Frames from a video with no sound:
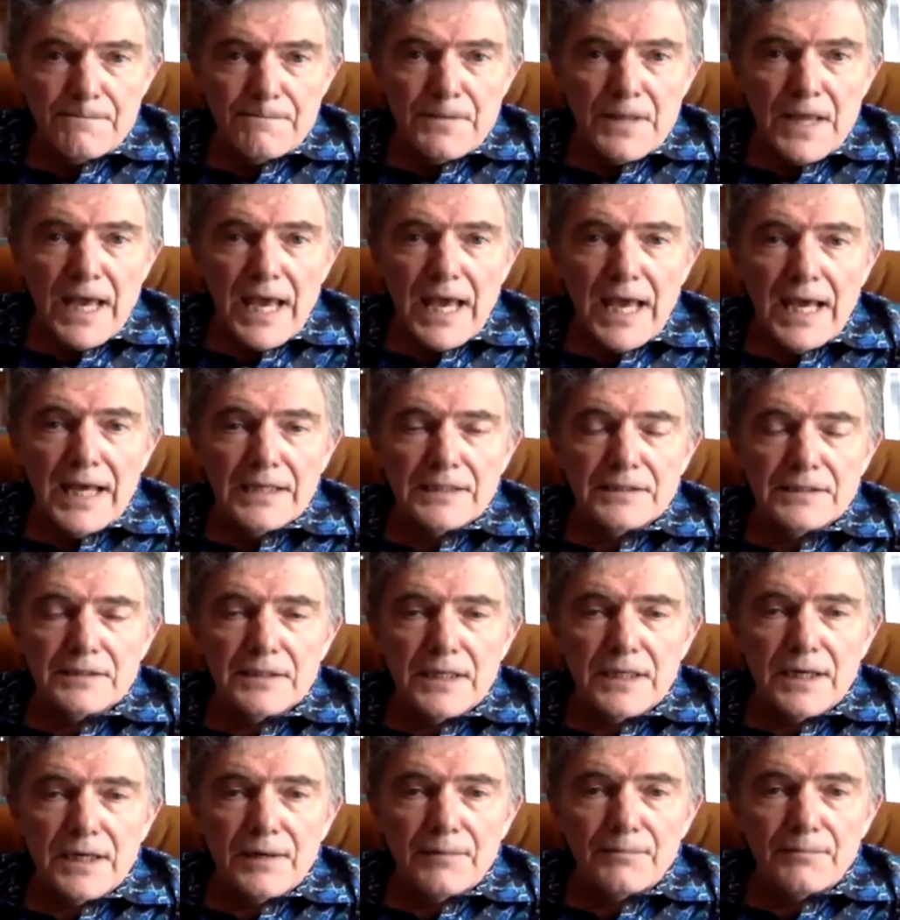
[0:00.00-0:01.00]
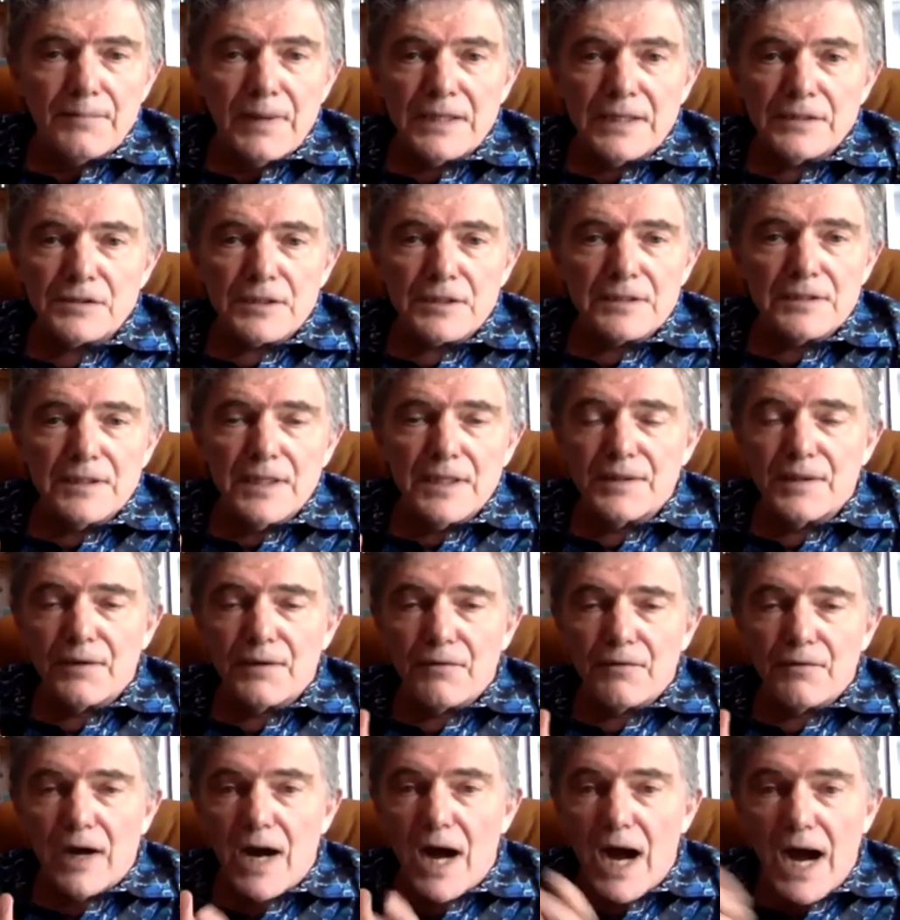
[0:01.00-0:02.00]
And basically,
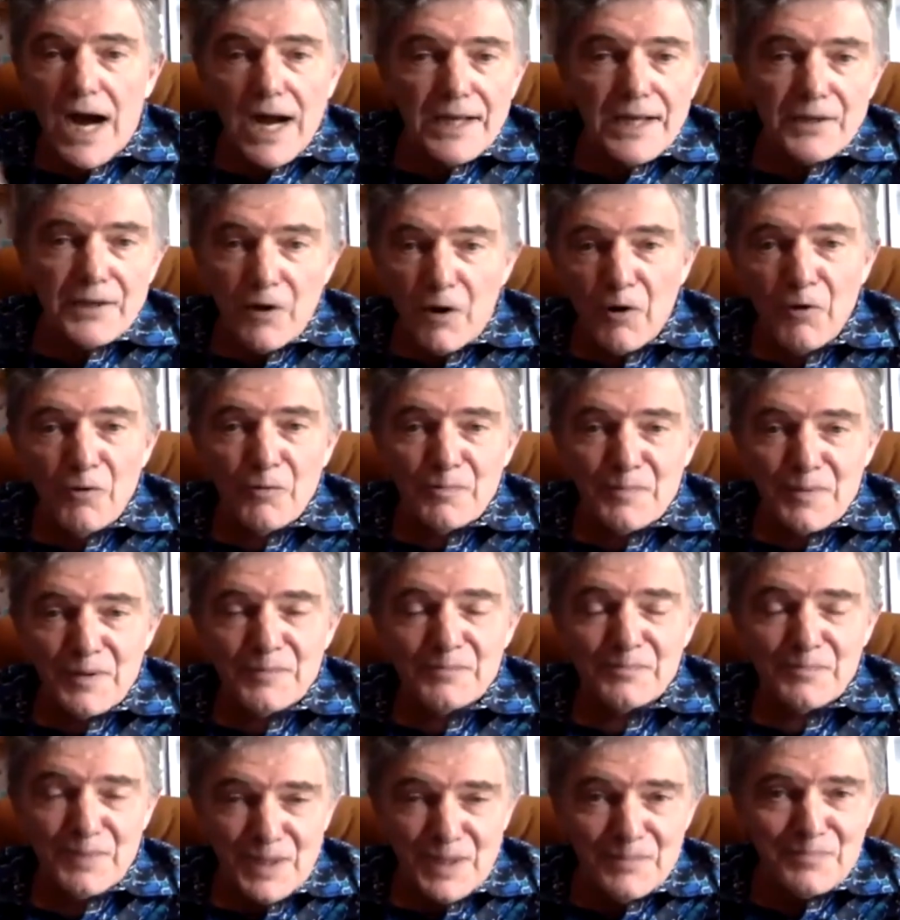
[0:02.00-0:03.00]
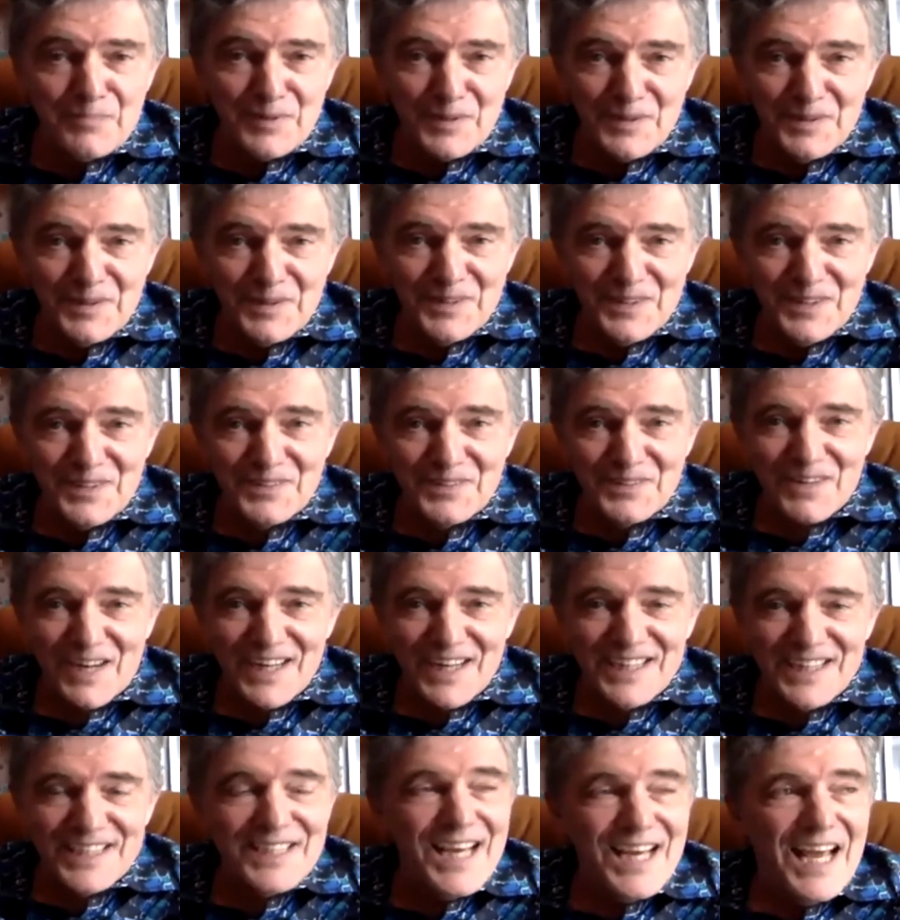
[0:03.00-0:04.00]
there are high hope people,
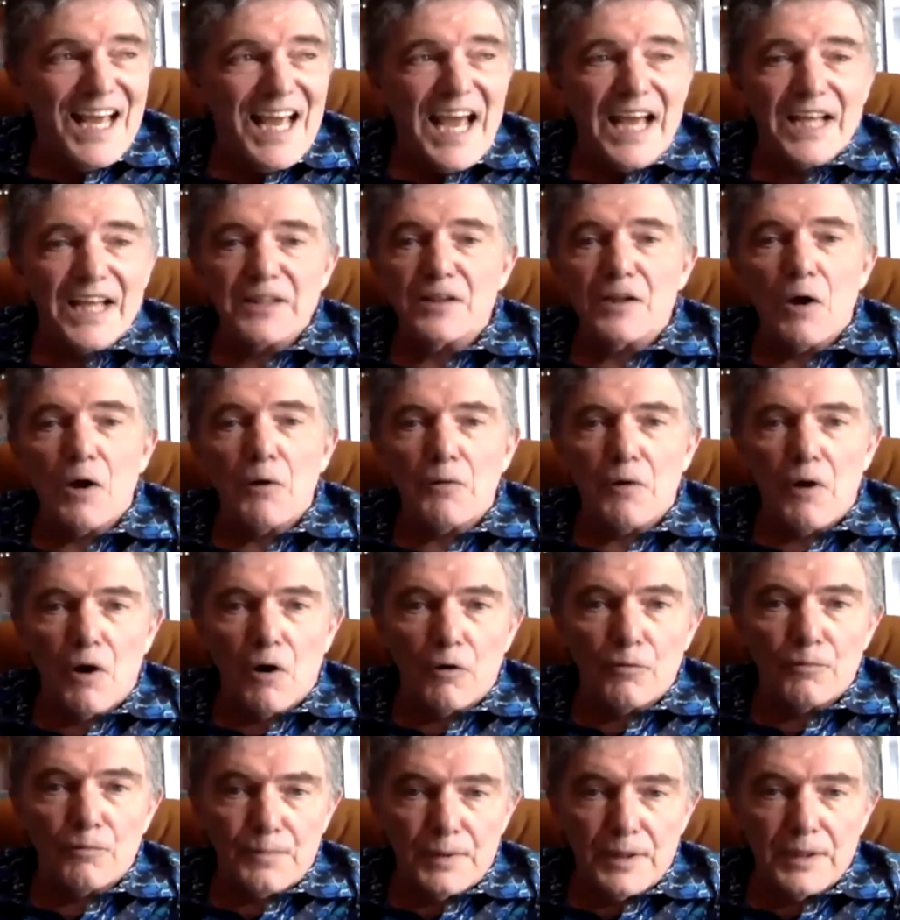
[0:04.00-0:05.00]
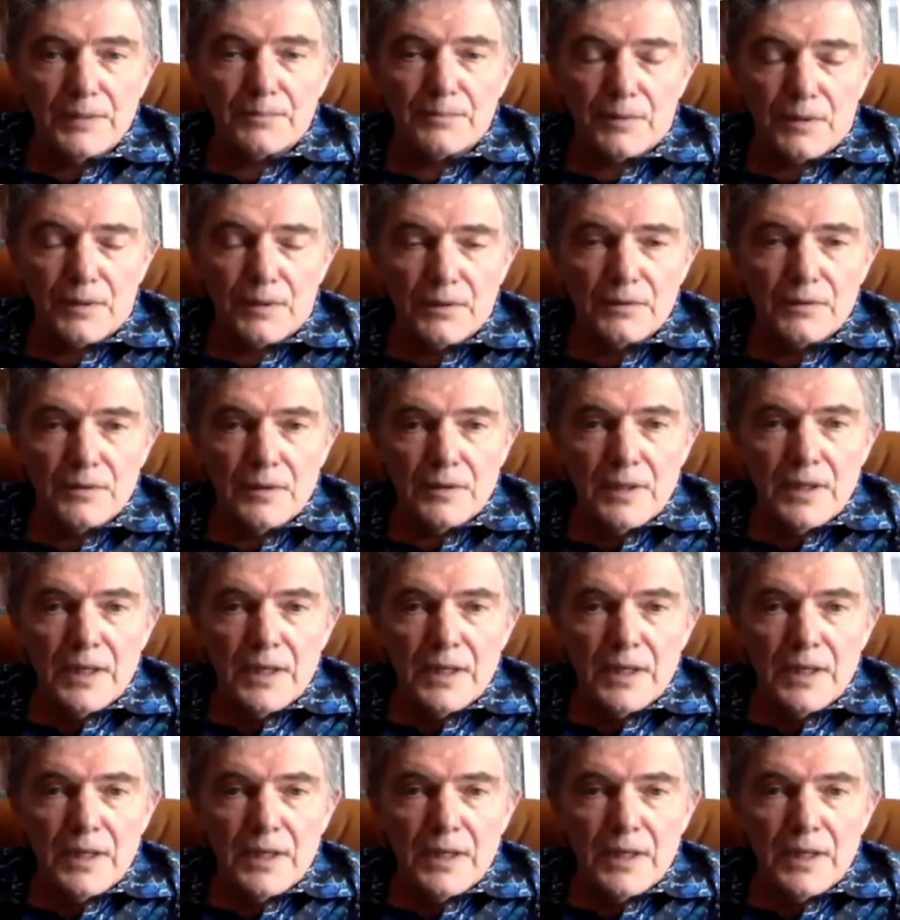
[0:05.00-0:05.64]
right, and low hope people.